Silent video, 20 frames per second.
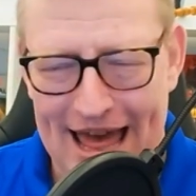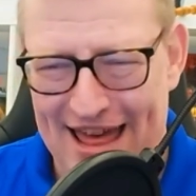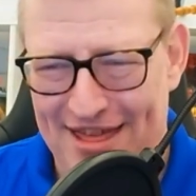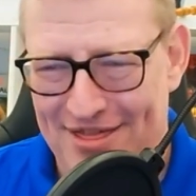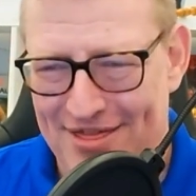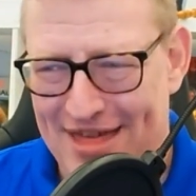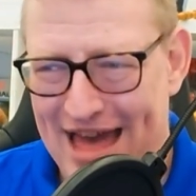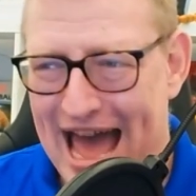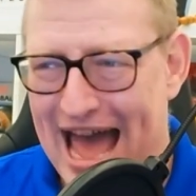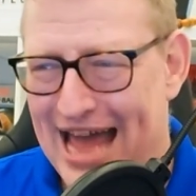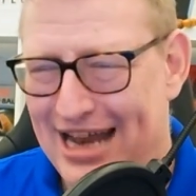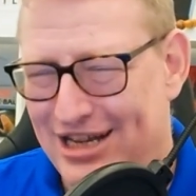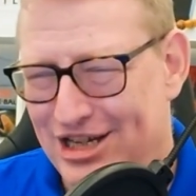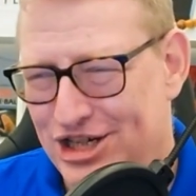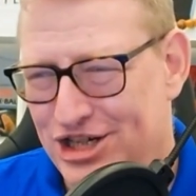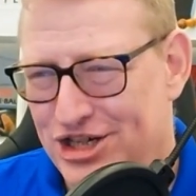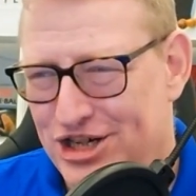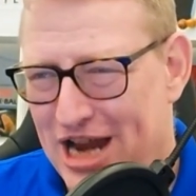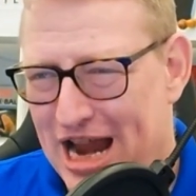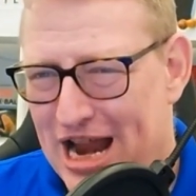That
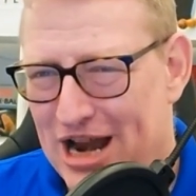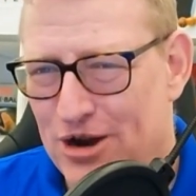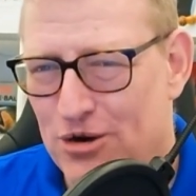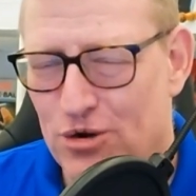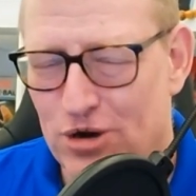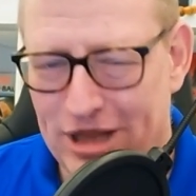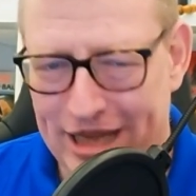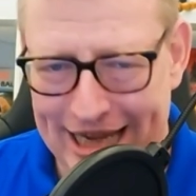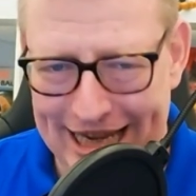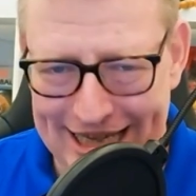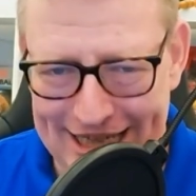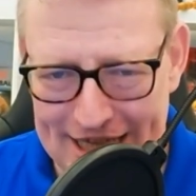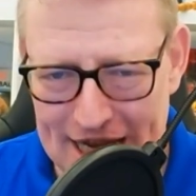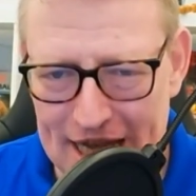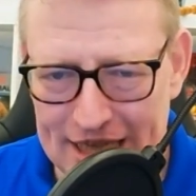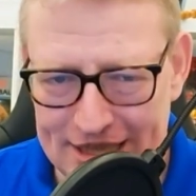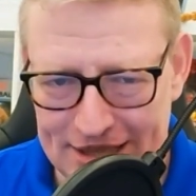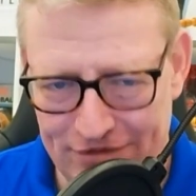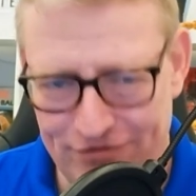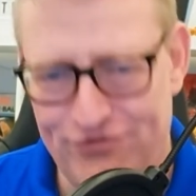generally
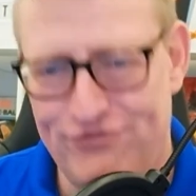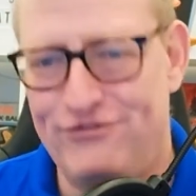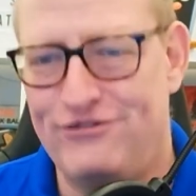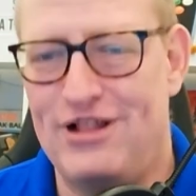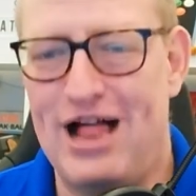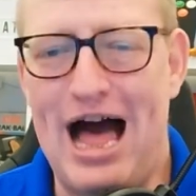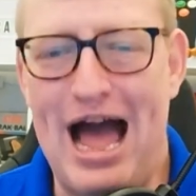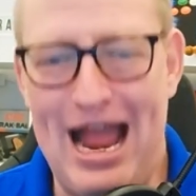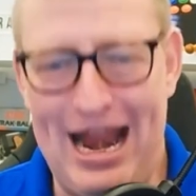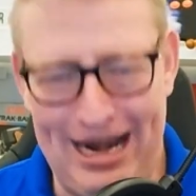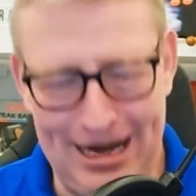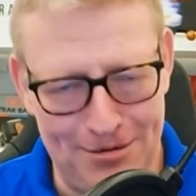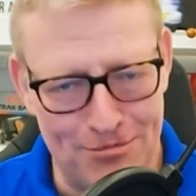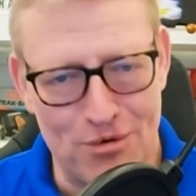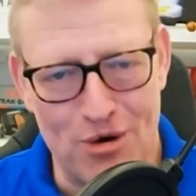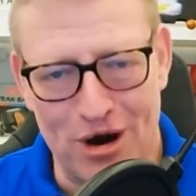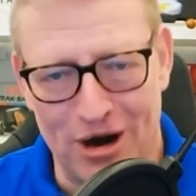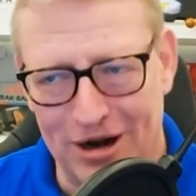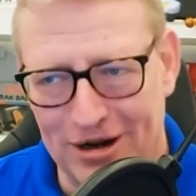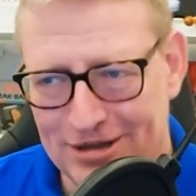doesn't fly
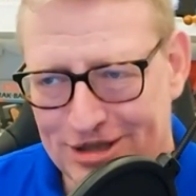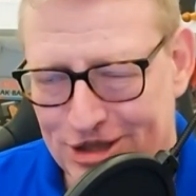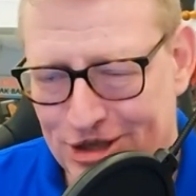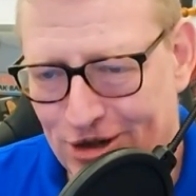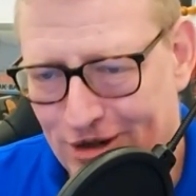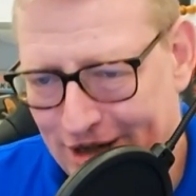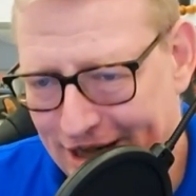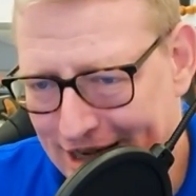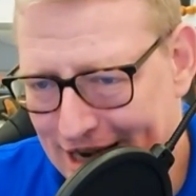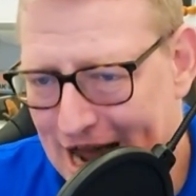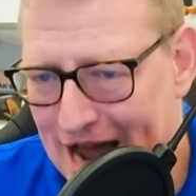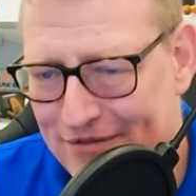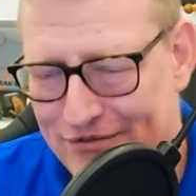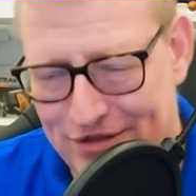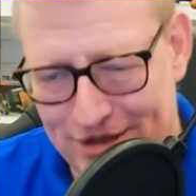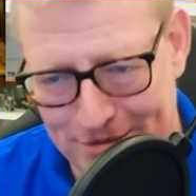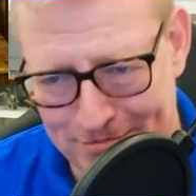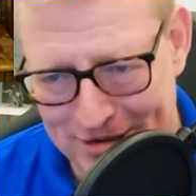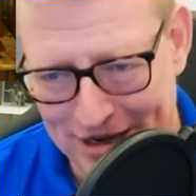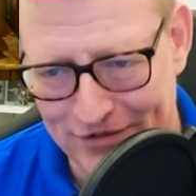anymore, certainly not for
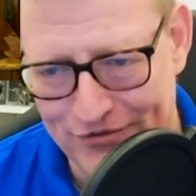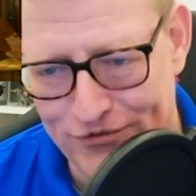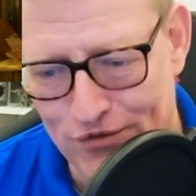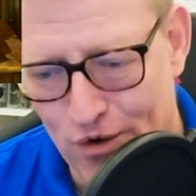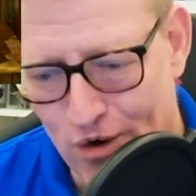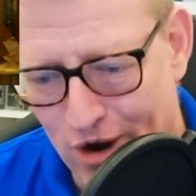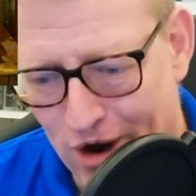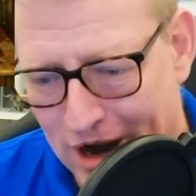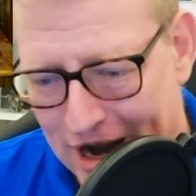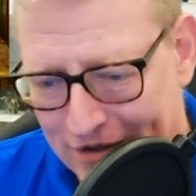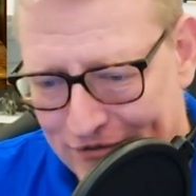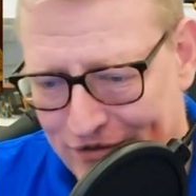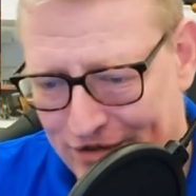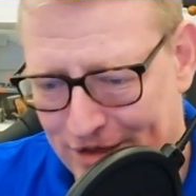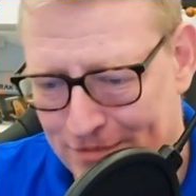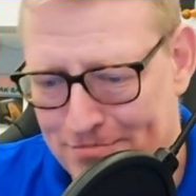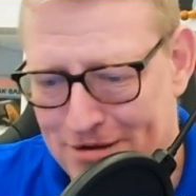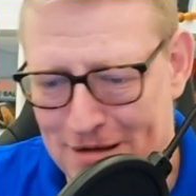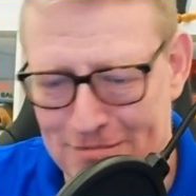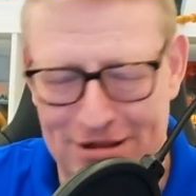the big four and for the
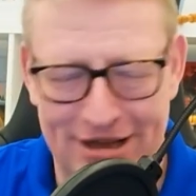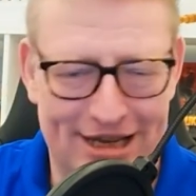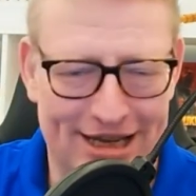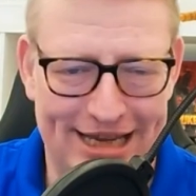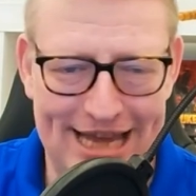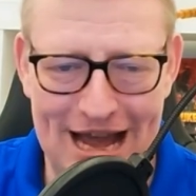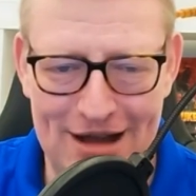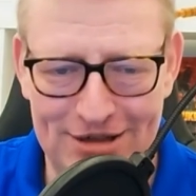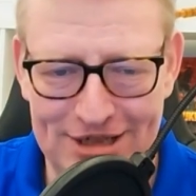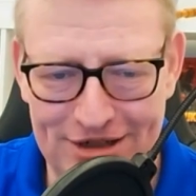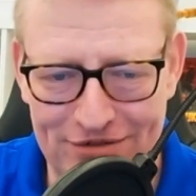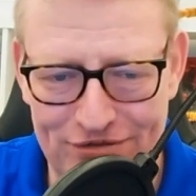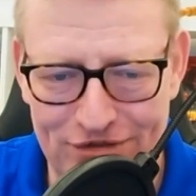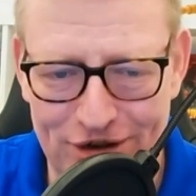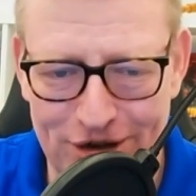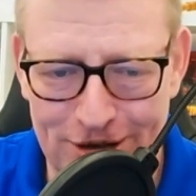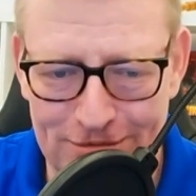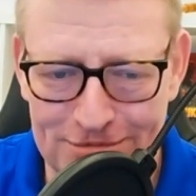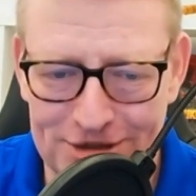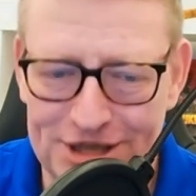public accounting
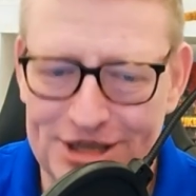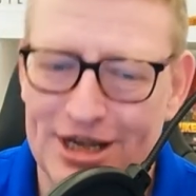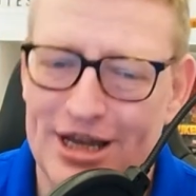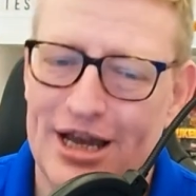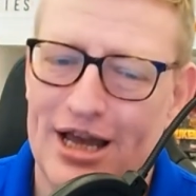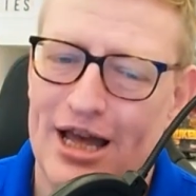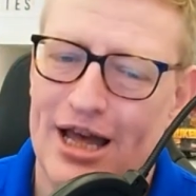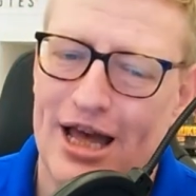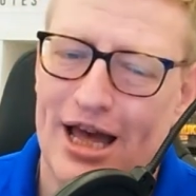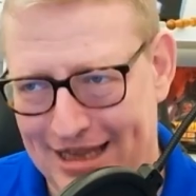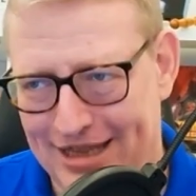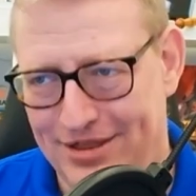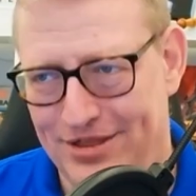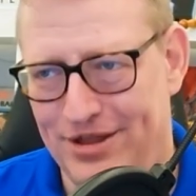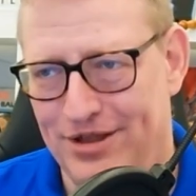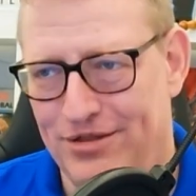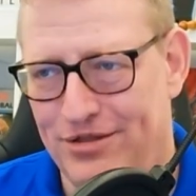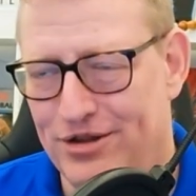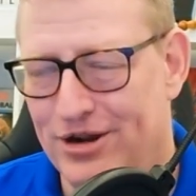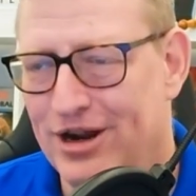firms.
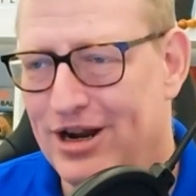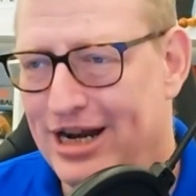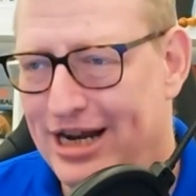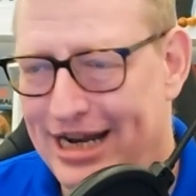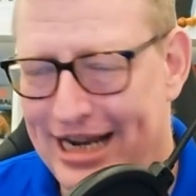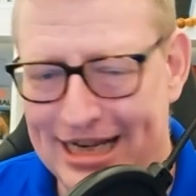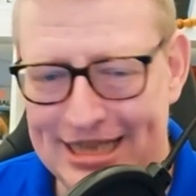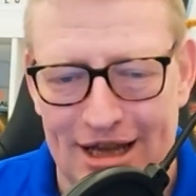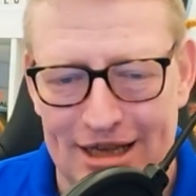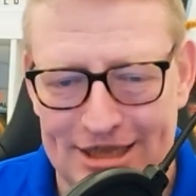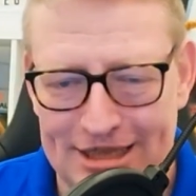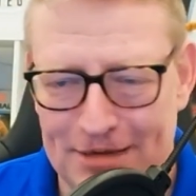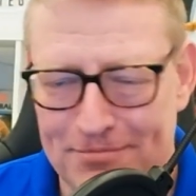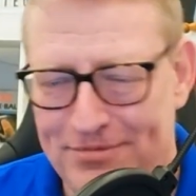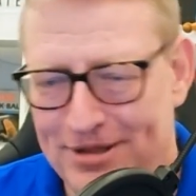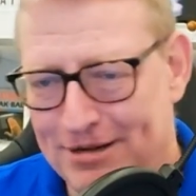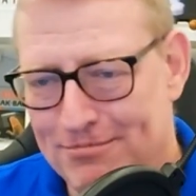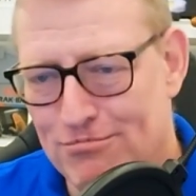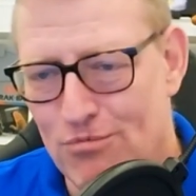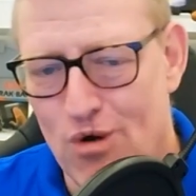They're going to need
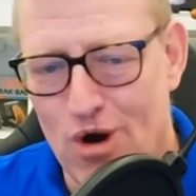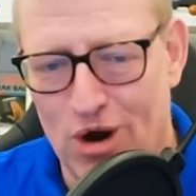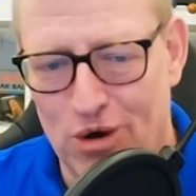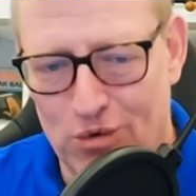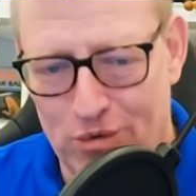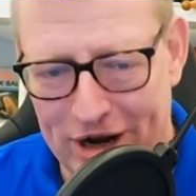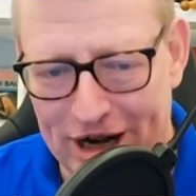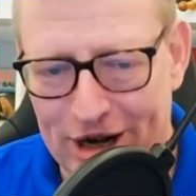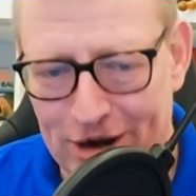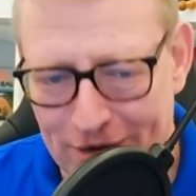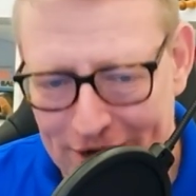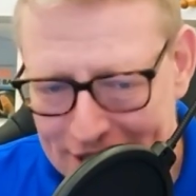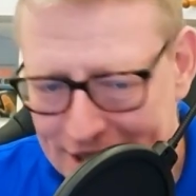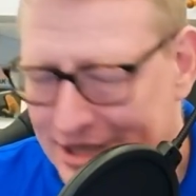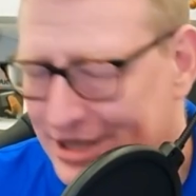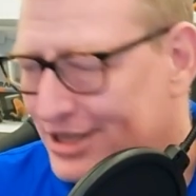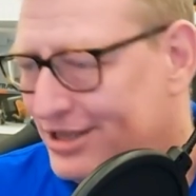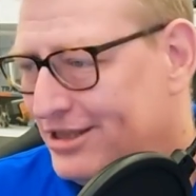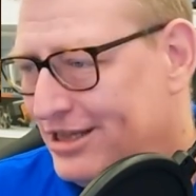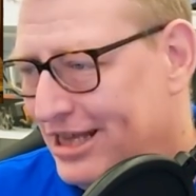something more
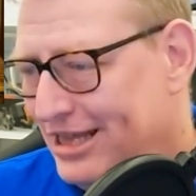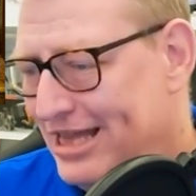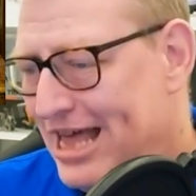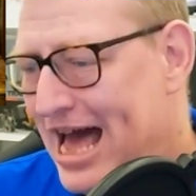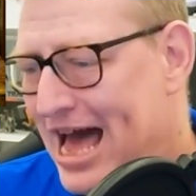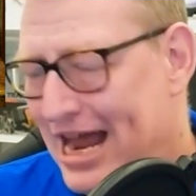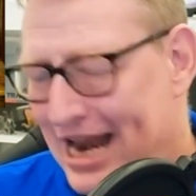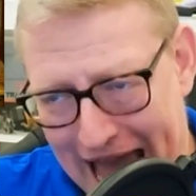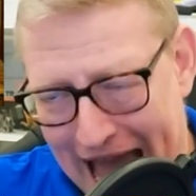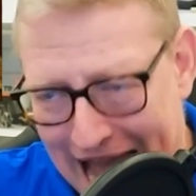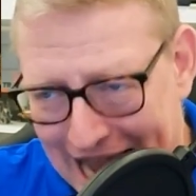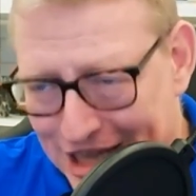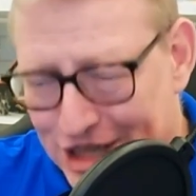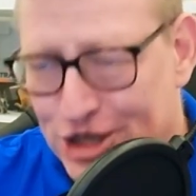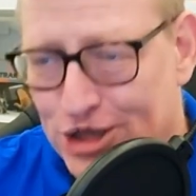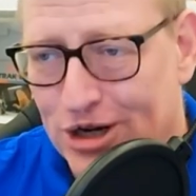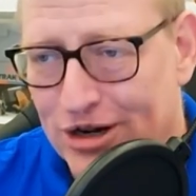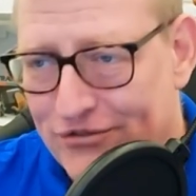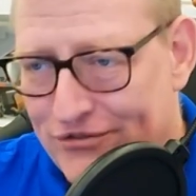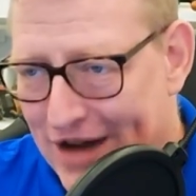rigorous than that. As
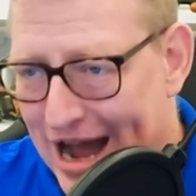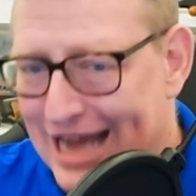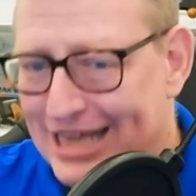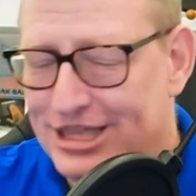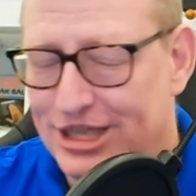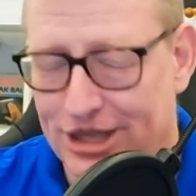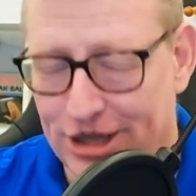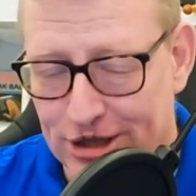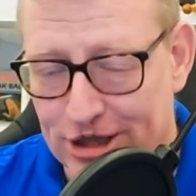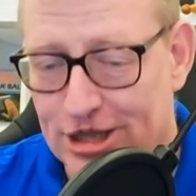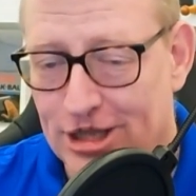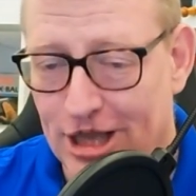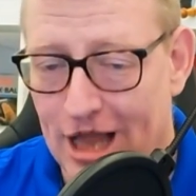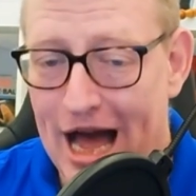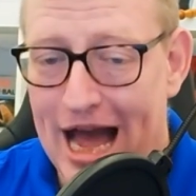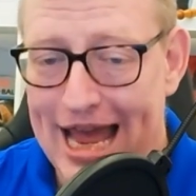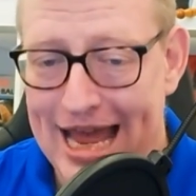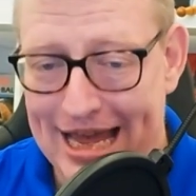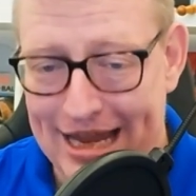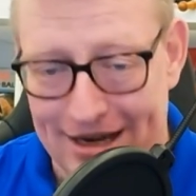you're advising your
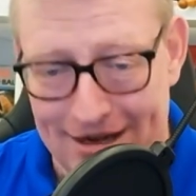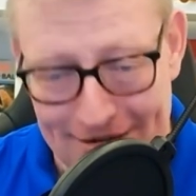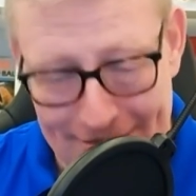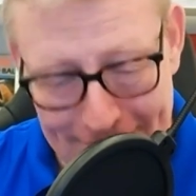client